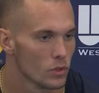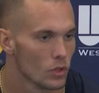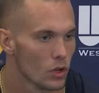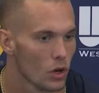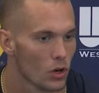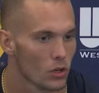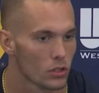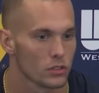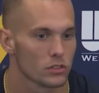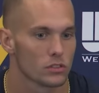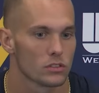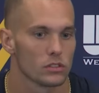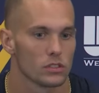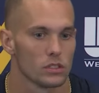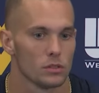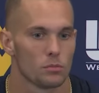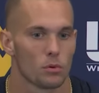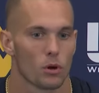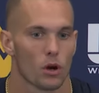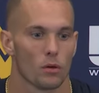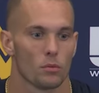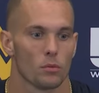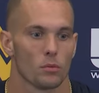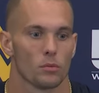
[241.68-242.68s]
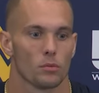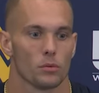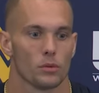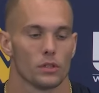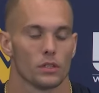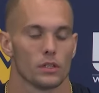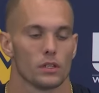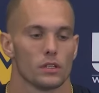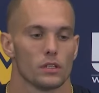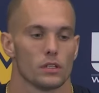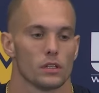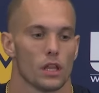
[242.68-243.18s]
Honestly,
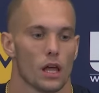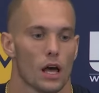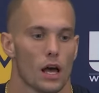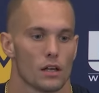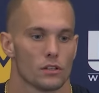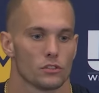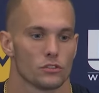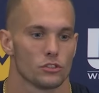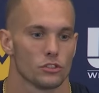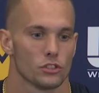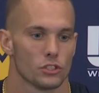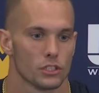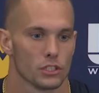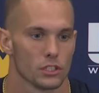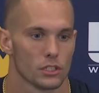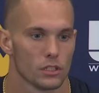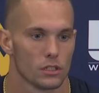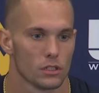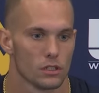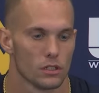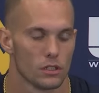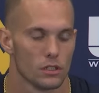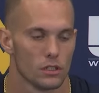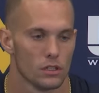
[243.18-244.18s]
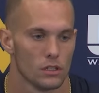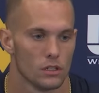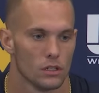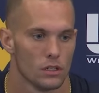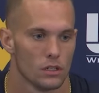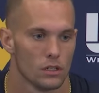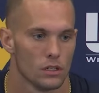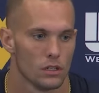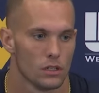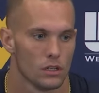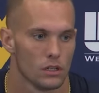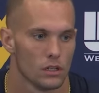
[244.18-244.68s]
probably last year.
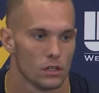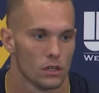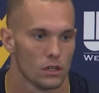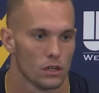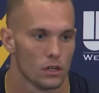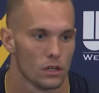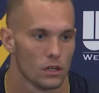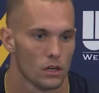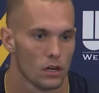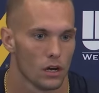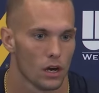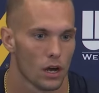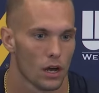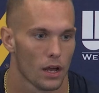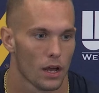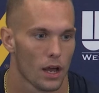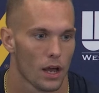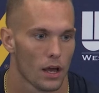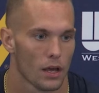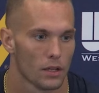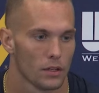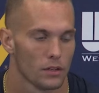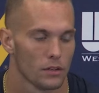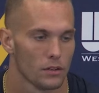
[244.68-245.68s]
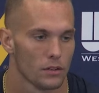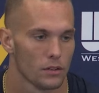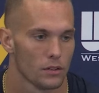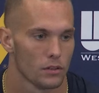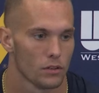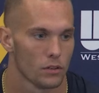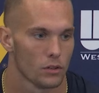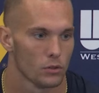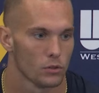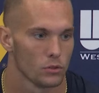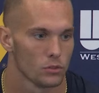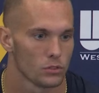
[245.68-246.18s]
I had
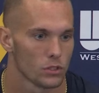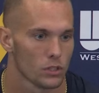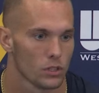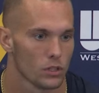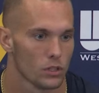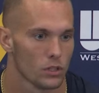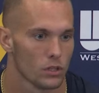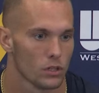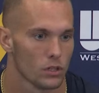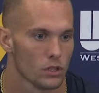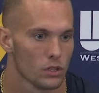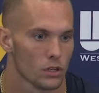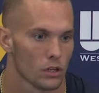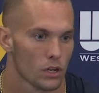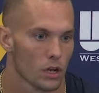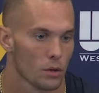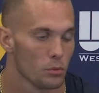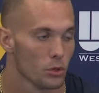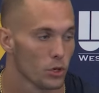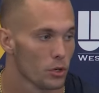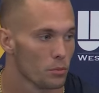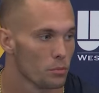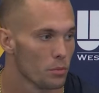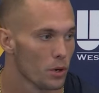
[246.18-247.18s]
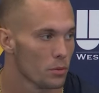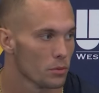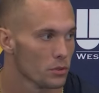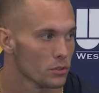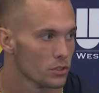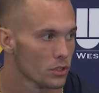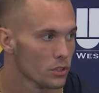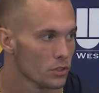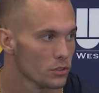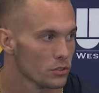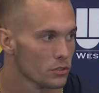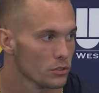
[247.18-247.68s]
those couple good punt
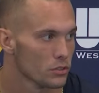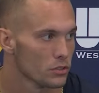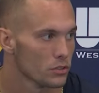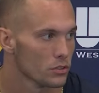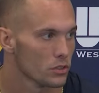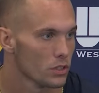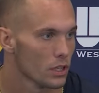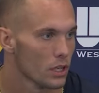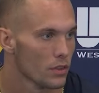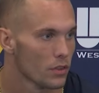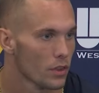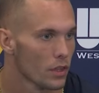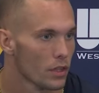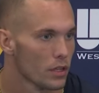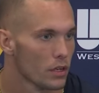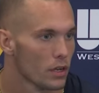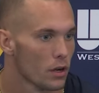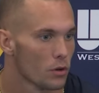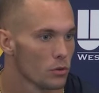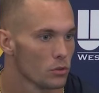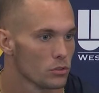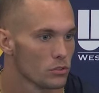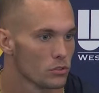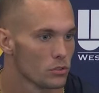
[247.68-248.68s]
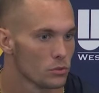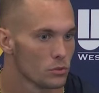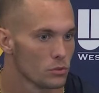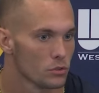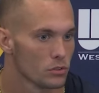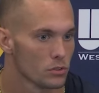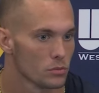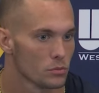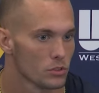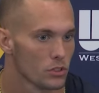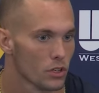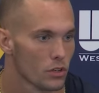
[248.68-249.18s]
returns, and then I was doing
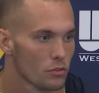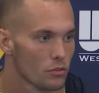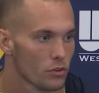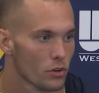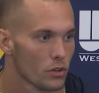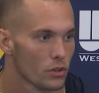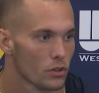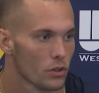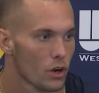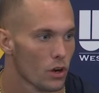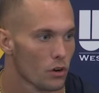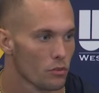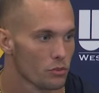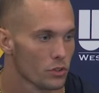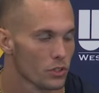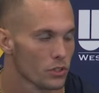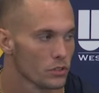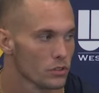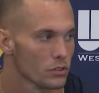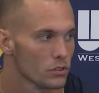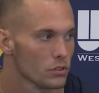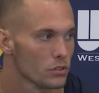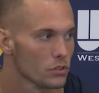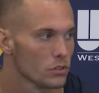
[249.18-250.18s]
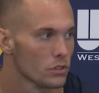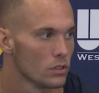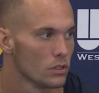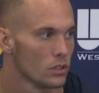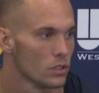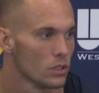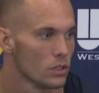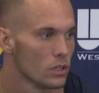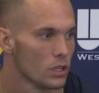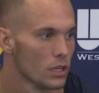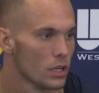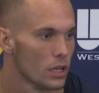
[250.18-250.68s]
some stuff on offense,
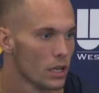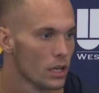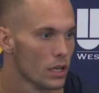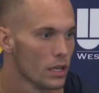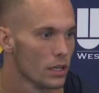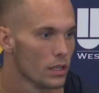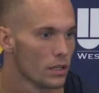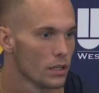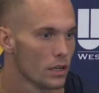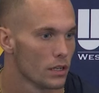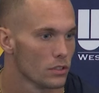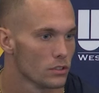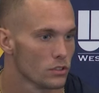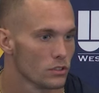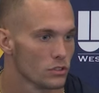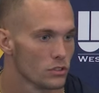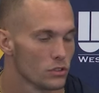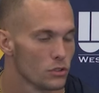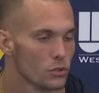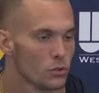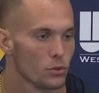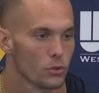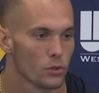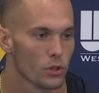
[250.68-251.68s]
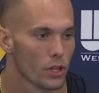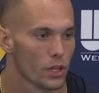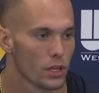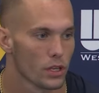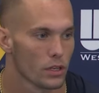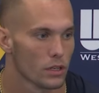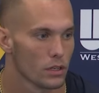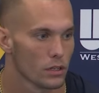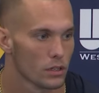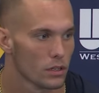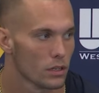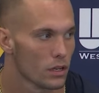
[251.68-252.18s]
and I just knew,
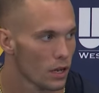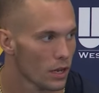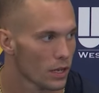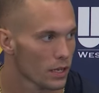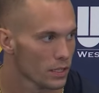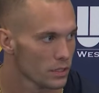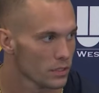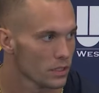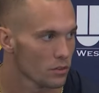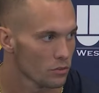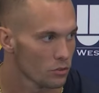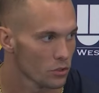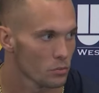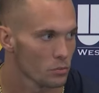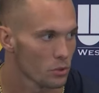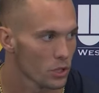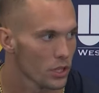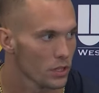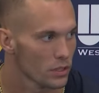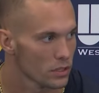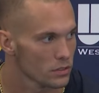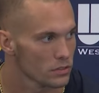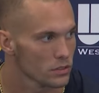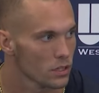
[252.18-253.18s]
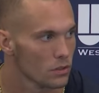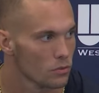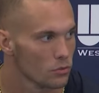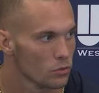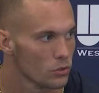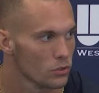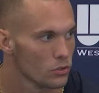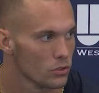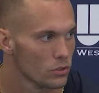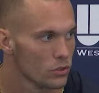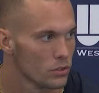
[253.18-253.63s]
like, I could definitely play at this level.